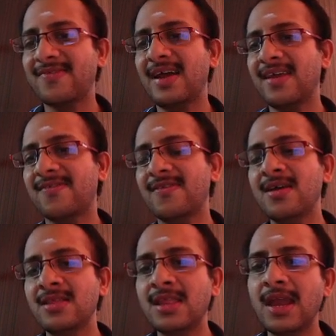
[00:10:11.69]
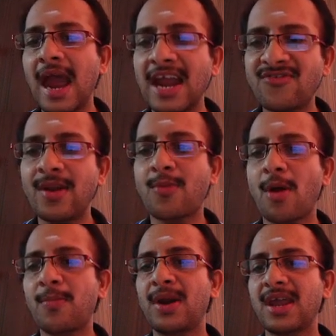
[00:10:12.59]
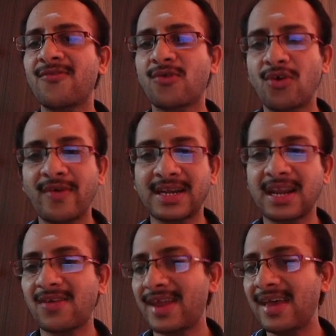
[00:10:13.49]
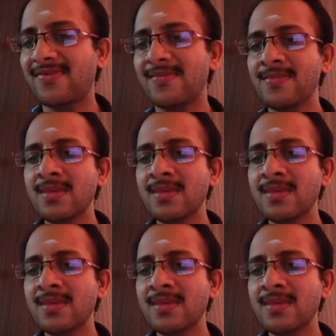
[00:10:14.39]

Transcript: that is the actual probability of code vector given X,